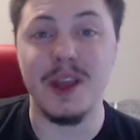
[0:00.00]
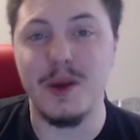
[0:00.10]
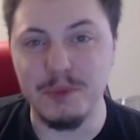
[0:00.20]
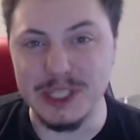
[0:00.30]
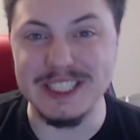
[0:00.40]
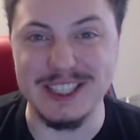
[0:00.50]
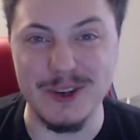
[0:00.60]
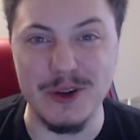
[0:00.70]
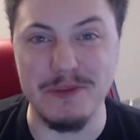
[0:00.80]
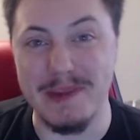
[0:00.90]
Please
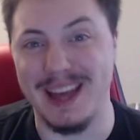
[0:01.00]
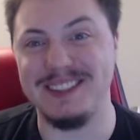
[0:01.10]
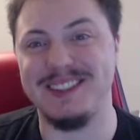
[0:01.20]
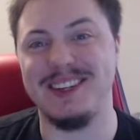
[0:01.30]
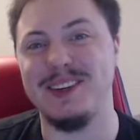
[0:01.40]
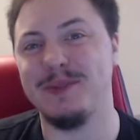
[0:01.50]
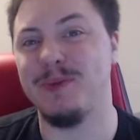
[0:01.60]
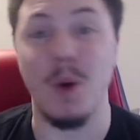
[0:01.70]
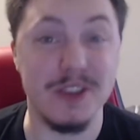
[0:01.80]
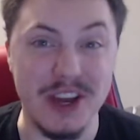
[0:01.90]
ignore the mess.
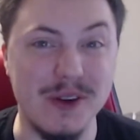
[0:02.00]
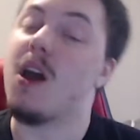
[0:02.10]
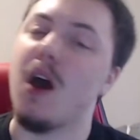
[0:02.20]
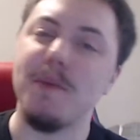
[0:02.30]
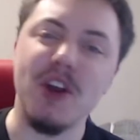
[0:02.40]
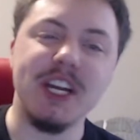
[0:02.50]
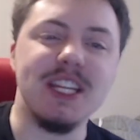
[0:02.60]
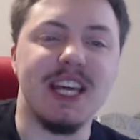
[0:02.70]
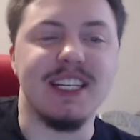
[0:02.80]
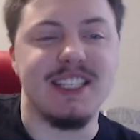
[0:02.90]
Or don't. American
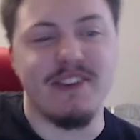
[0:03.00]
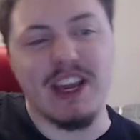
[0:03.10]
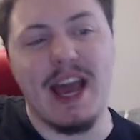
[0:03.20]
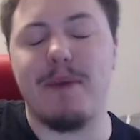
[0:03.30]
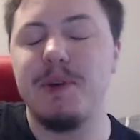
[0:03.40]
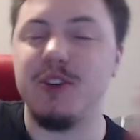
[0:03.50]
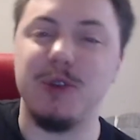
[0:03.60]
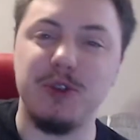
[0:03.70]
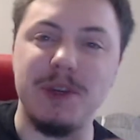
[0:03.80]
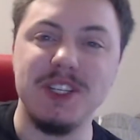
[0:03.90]
Thanksgiving happened,
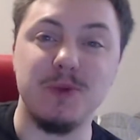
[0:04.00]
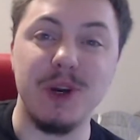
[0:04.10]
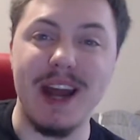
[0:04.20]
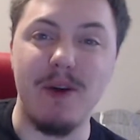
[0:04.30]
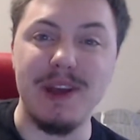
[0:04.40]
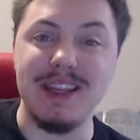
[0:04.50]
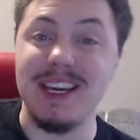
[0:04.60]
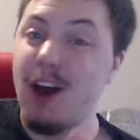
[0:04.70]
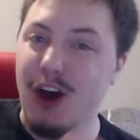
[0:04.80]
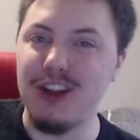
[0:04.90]
which means we're now in the
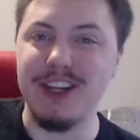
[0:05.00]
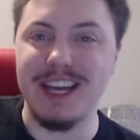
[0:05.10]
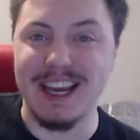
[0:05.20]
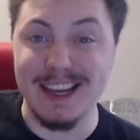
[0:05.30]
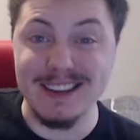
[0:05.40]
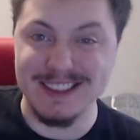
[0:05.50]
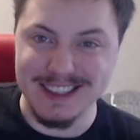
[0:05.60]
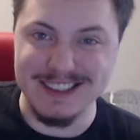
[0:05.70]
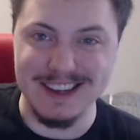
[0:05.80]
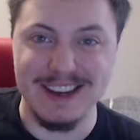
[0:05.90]
holiday
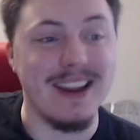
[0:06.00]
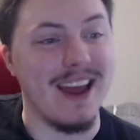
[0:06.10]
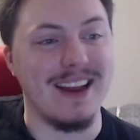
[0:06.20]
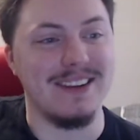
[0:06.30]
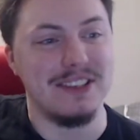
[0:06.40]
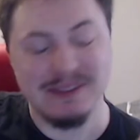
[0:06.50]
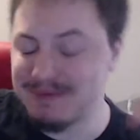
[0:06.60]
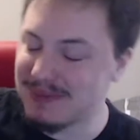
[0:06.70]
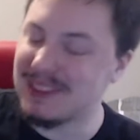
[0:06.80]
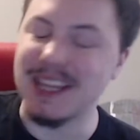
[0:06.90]
season, and
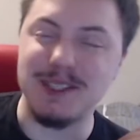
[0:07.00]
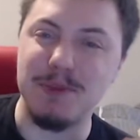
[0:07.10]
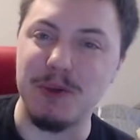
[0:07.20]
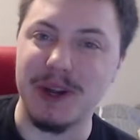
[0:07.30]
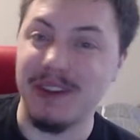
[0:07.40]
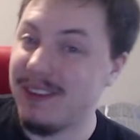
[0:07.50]
let's be real,